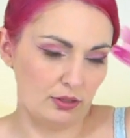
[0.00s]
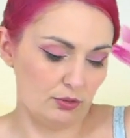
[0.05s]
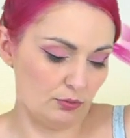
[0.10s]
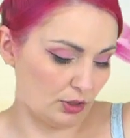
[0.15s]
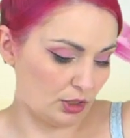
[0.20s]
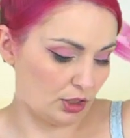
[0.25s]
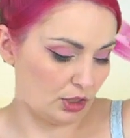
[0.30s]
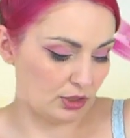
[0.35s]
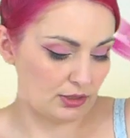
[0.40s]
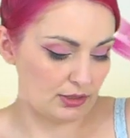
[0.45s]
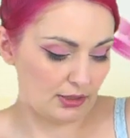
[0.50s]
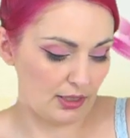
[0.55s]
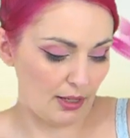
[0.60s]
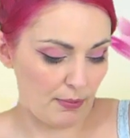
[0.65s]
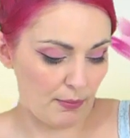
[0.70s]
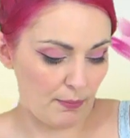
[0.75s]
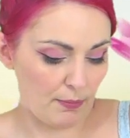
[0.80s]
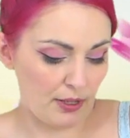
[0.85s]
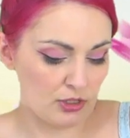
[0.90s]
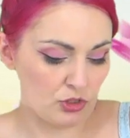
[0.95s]
We're going to skip
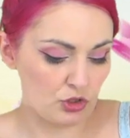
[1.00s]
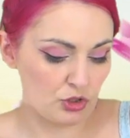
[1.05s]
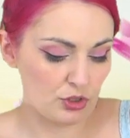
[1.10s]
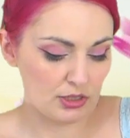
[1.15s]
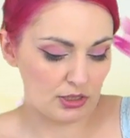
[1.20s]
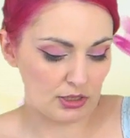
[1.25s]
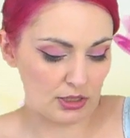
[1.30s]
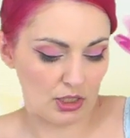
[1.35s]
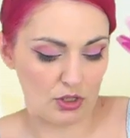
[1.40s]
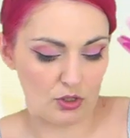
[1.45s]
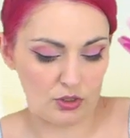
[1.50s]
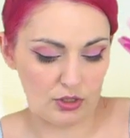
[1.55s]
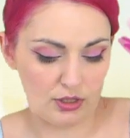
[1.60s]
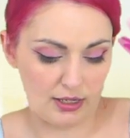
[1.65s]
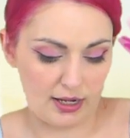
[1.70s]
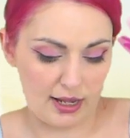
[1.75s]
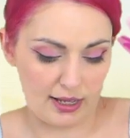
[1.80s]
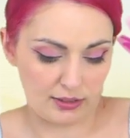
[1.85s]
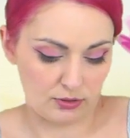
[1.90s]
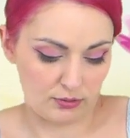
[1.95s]
a pinch twist and go to the
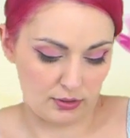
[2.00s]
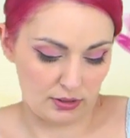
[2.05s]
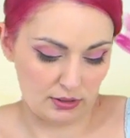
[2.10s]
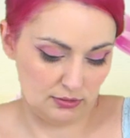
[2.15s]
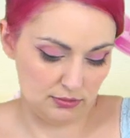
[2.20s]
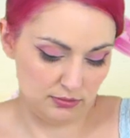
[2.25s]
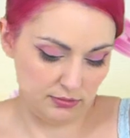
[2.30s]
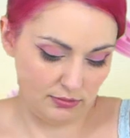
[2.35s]
next one.